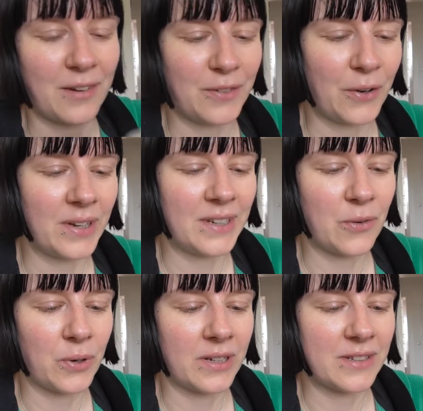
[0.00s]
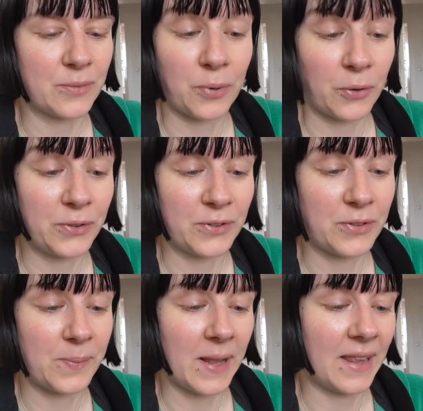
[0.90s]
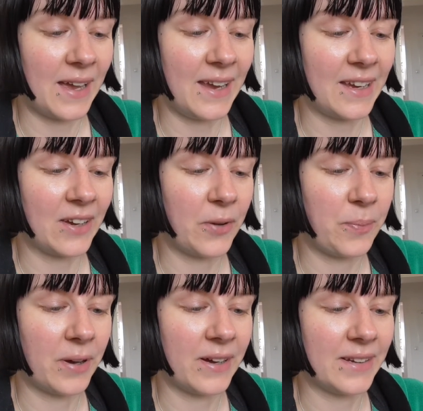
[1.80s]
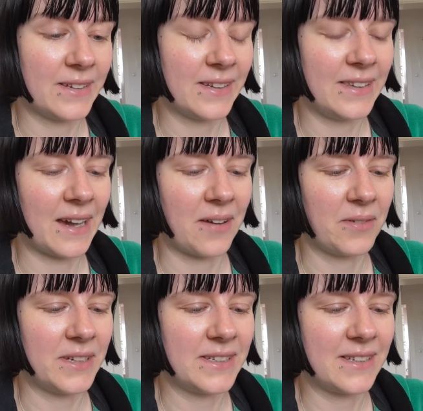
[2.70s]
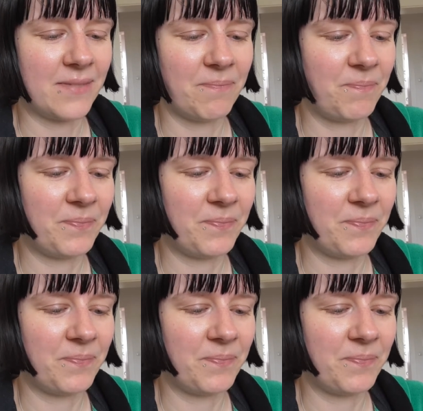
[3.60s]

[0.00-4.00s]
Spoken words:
have no idea what it's supposed to smell like, but yeah, it